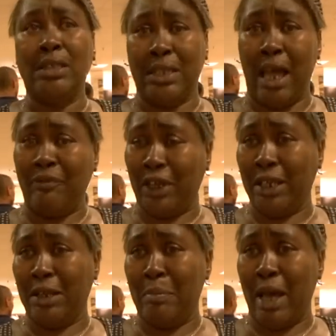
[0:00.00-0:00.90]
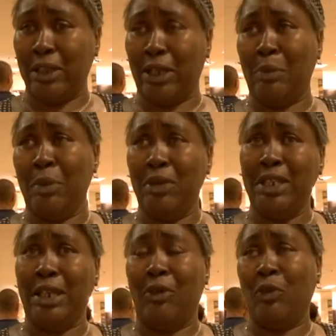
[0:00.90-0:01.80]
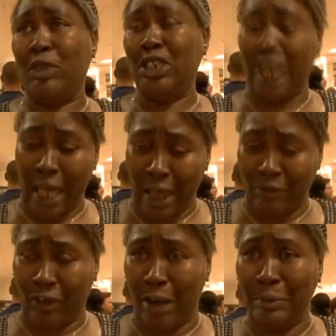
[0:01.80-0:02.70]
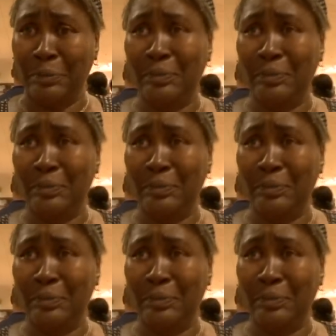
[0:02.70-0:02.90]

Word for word: He's not forgetting about the community and which he came from.